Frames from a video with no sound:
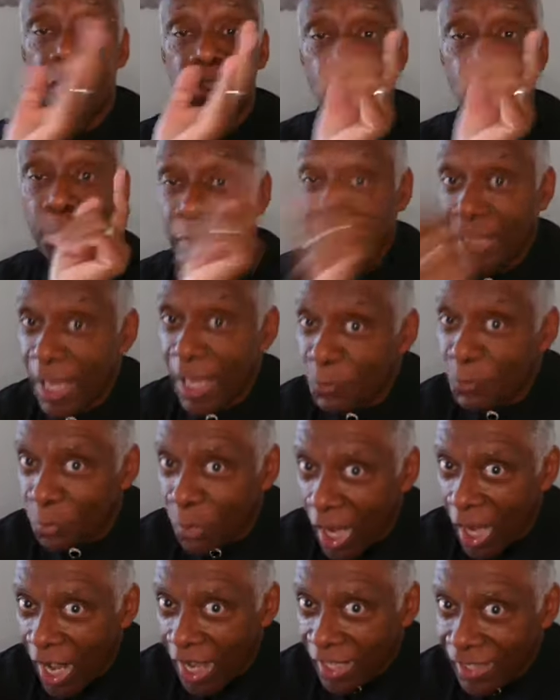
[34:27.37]
So put that
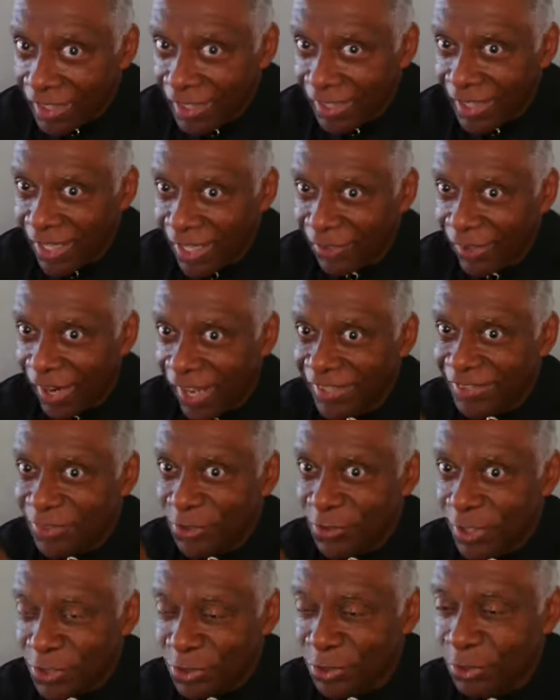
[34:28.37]
rod in there and so
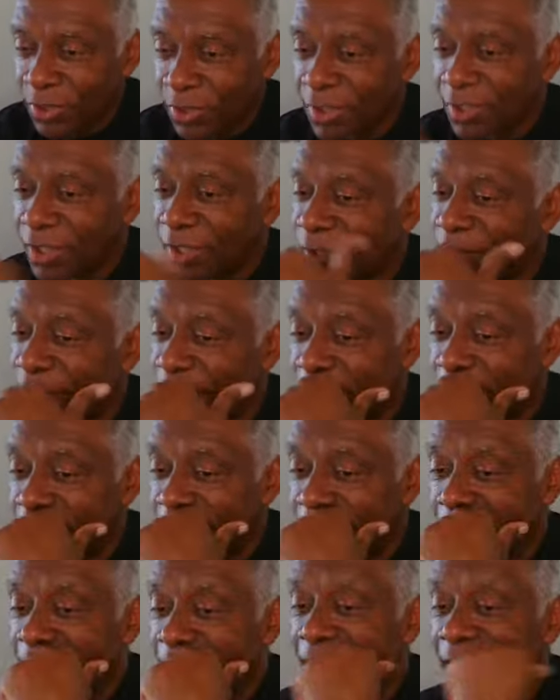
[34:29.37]
that you can learn.
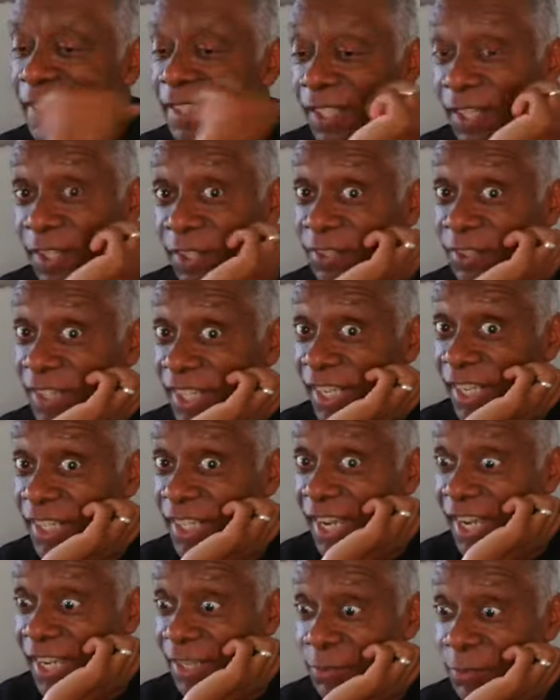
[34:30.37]
Okay,
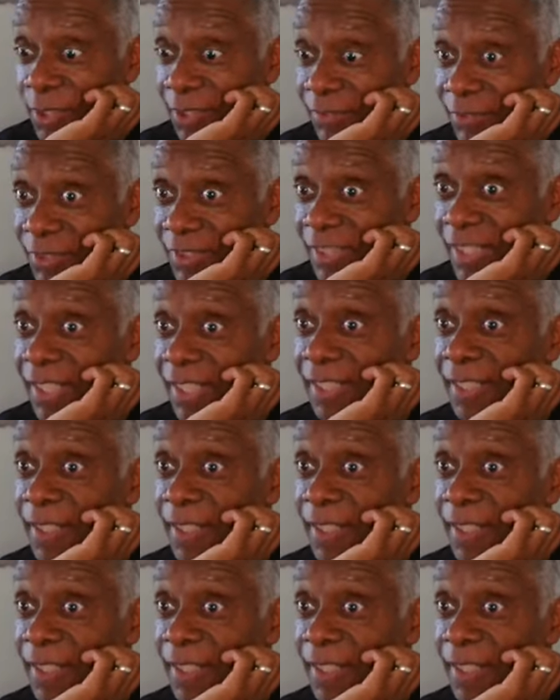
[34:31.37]
God, whatever you say.